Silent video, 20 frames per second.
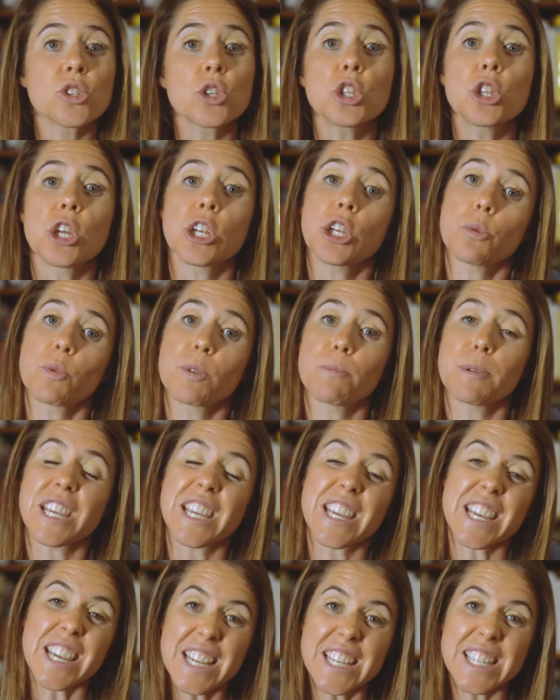So then you would
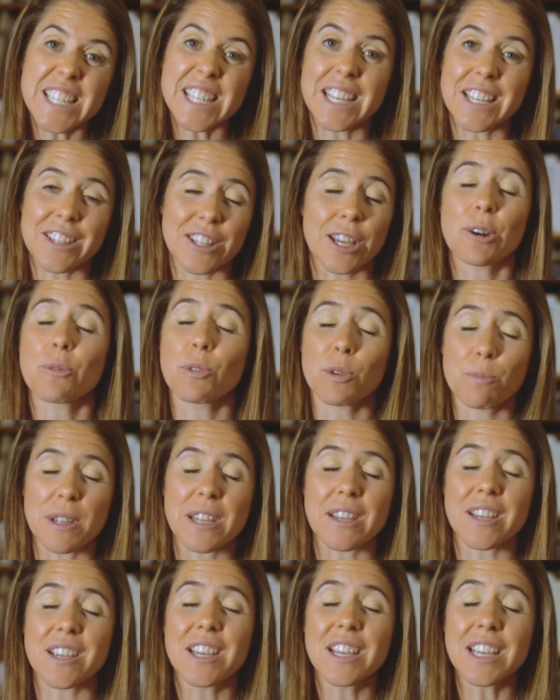be easy that it would
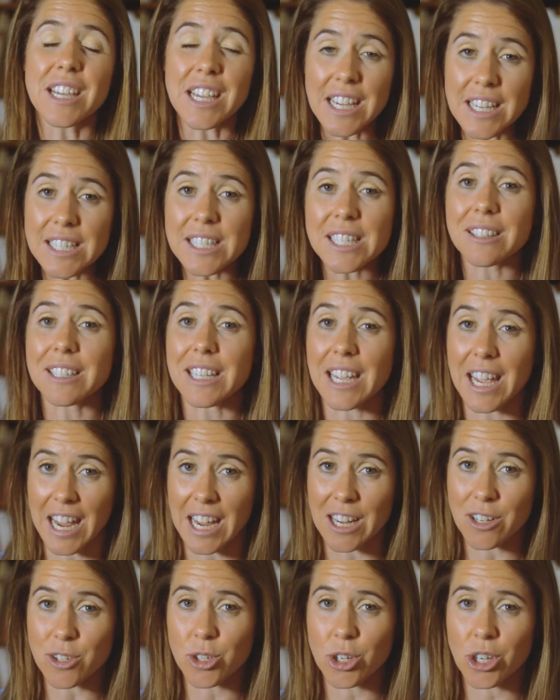be easily
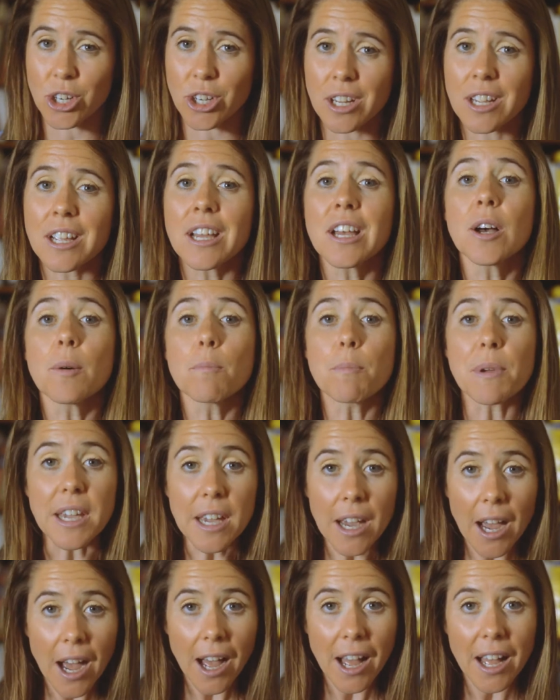answered
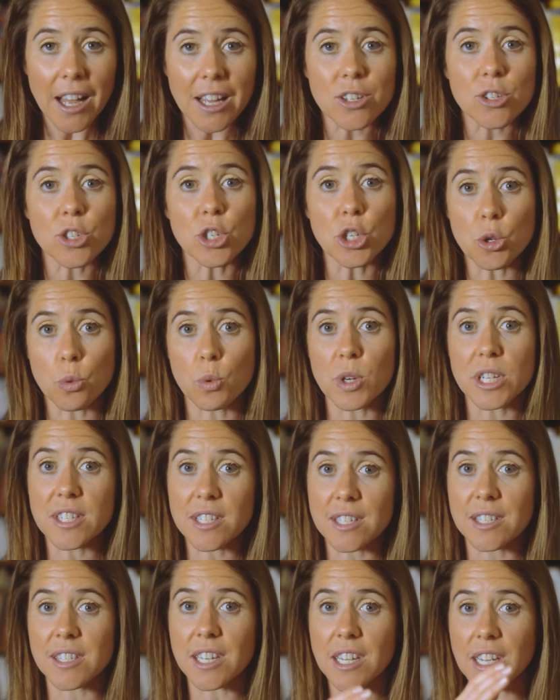because you would
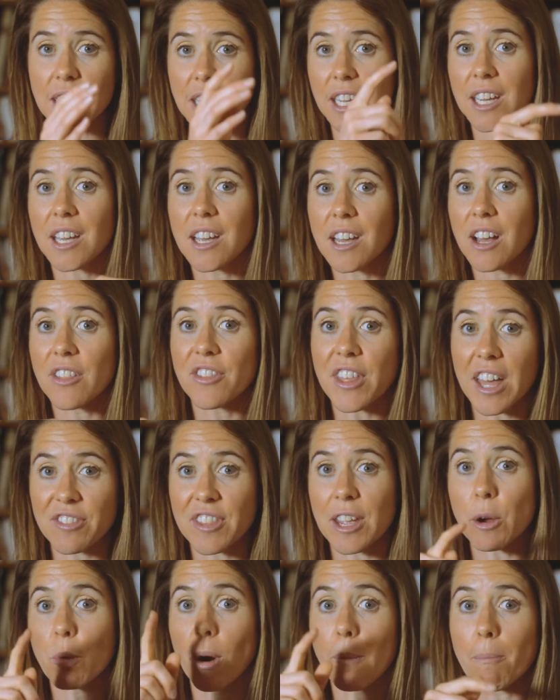see that
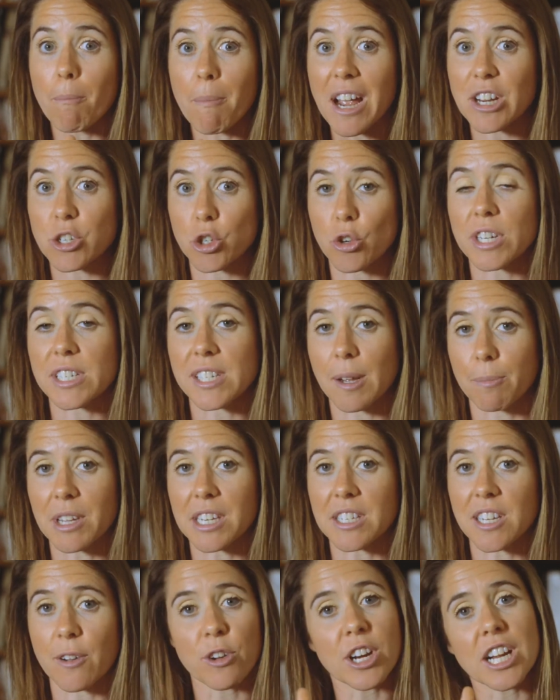they were measuring
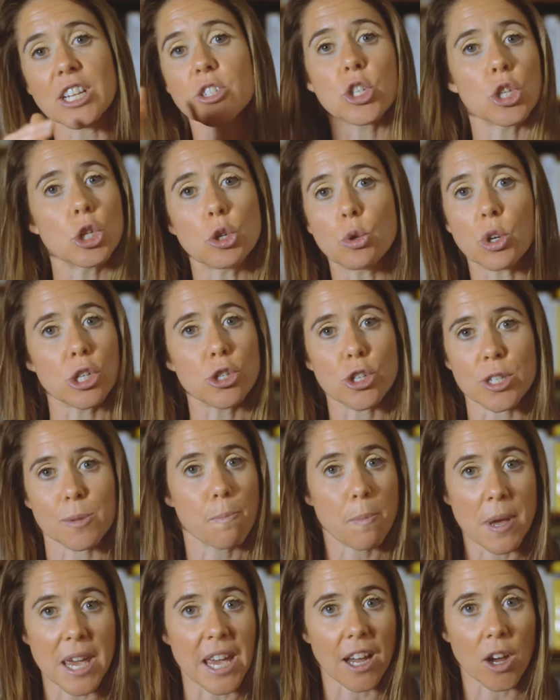something different and so you could
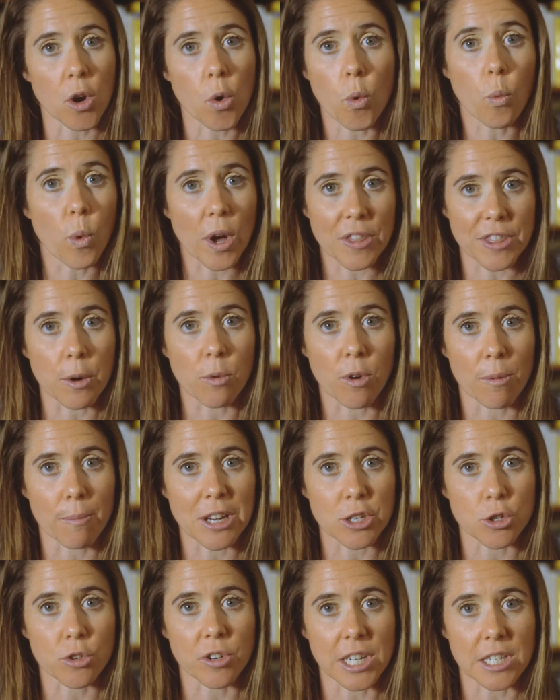just pick what they were
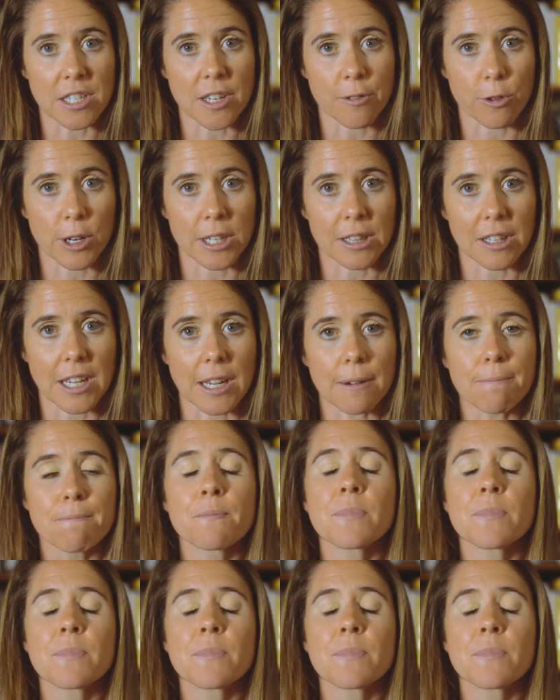measuring differently.